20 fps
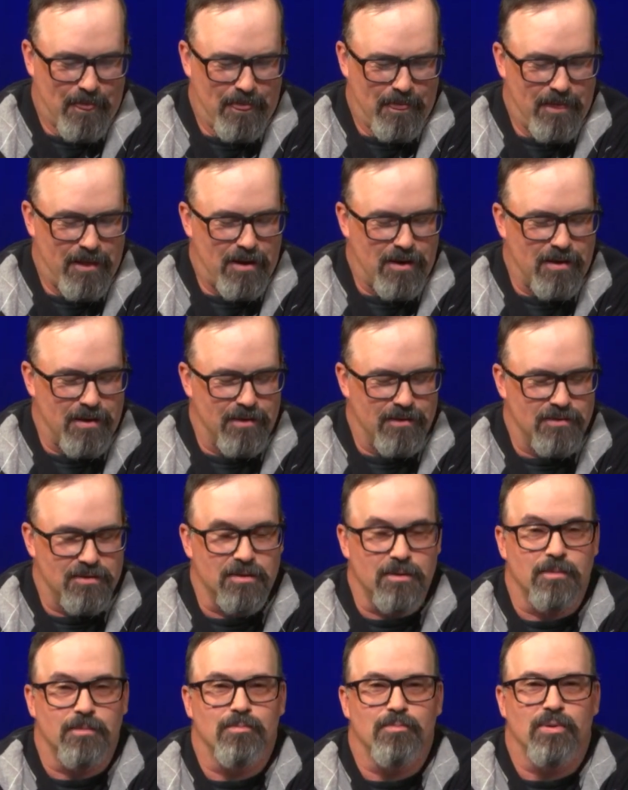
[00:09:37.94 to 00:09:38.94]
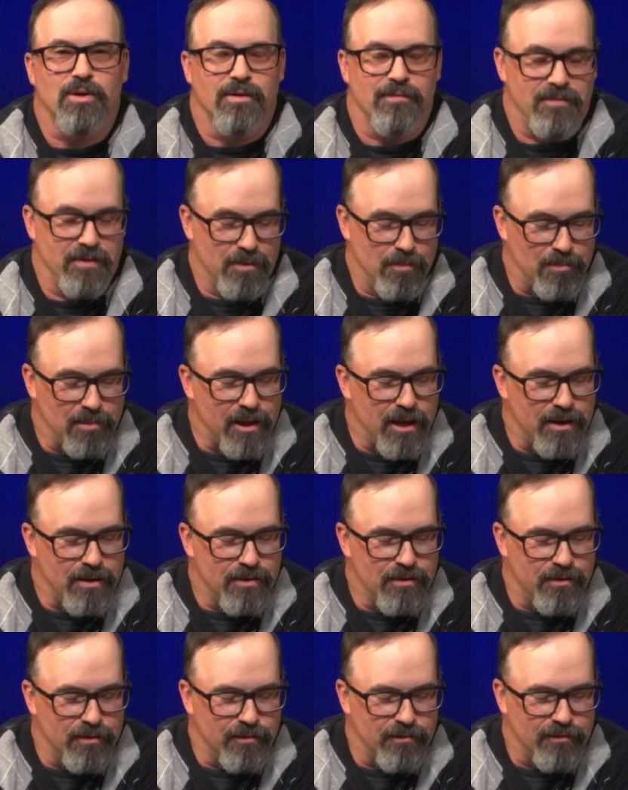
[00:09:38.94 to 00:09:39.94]
It's a perfect
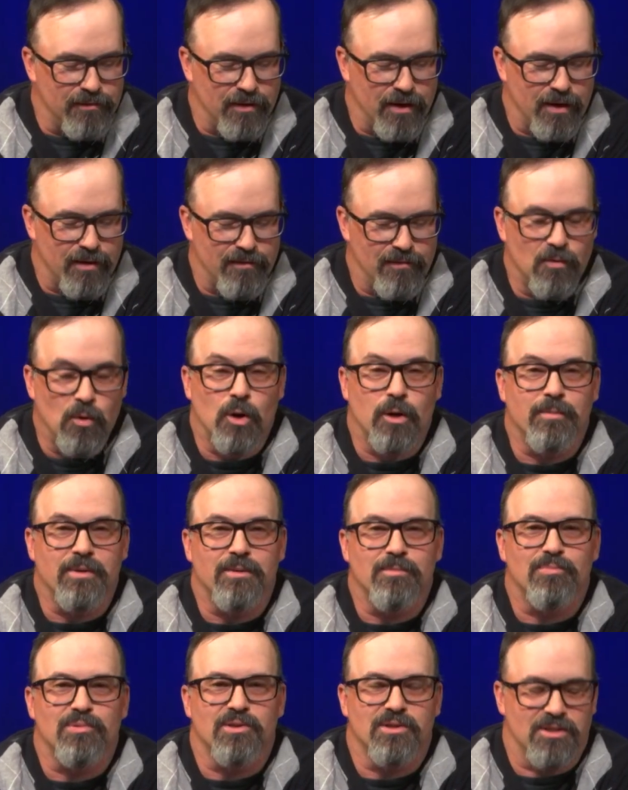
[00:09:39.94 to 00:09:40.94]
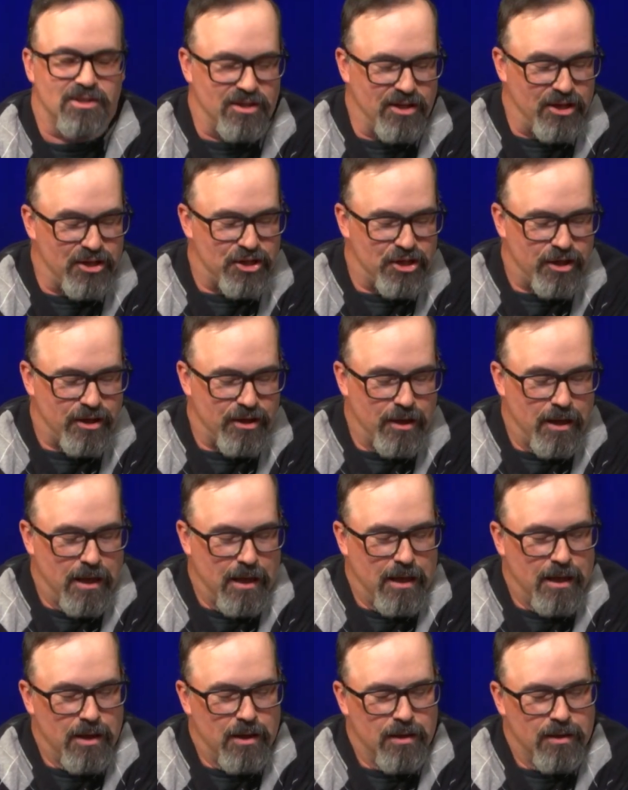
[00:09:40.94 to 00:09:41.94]
blend of form and precision.
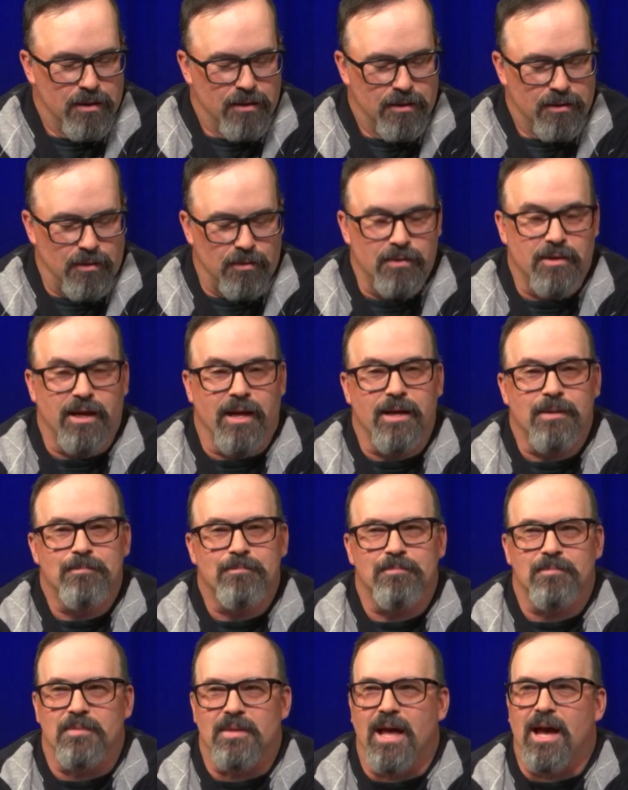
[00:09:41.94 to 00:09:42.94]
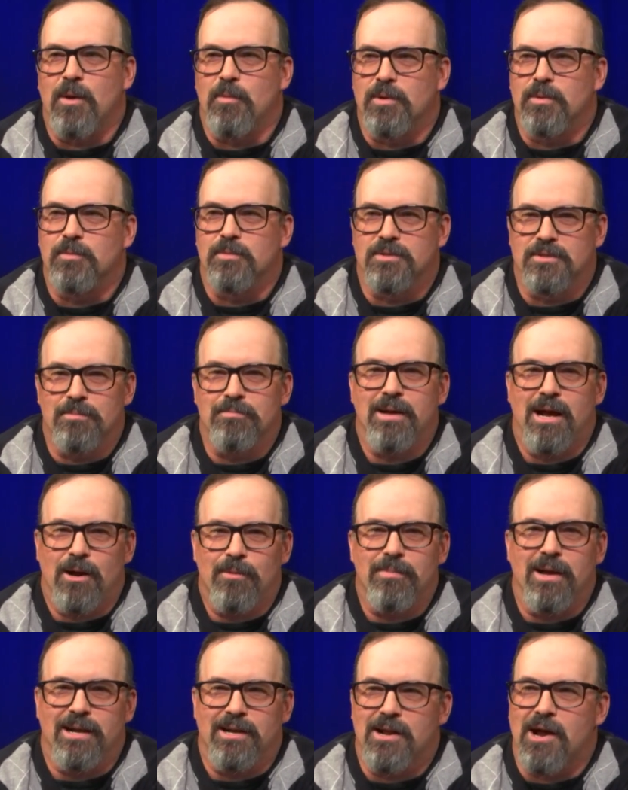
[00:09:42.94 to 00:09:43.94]
Okay, that one was
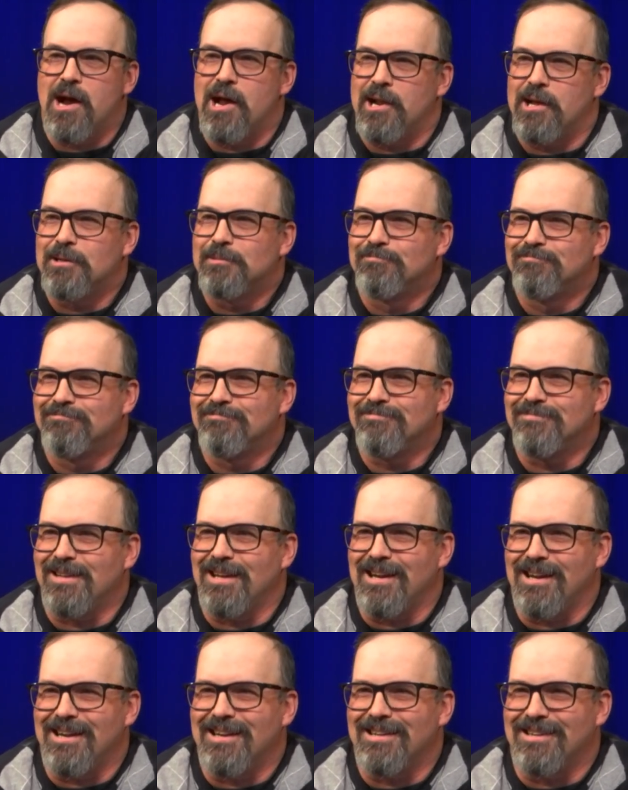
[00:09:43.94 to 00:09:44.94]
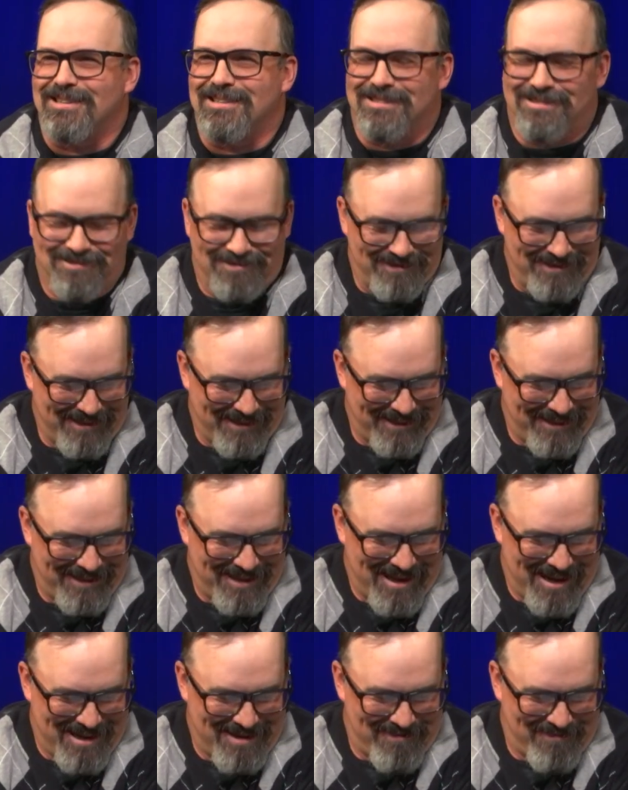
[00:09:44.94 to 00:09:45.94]
about my Nana. Just
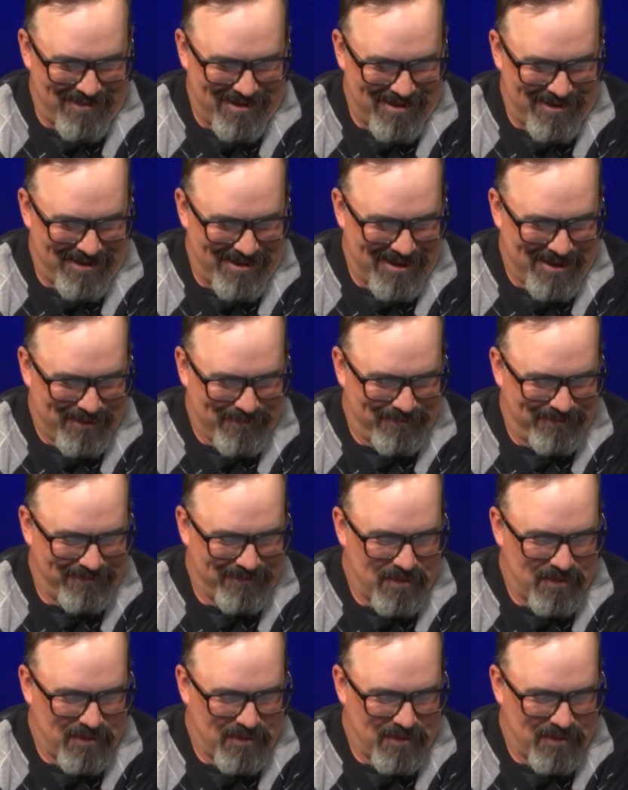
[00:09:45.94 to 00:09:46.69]
kidding. Okay.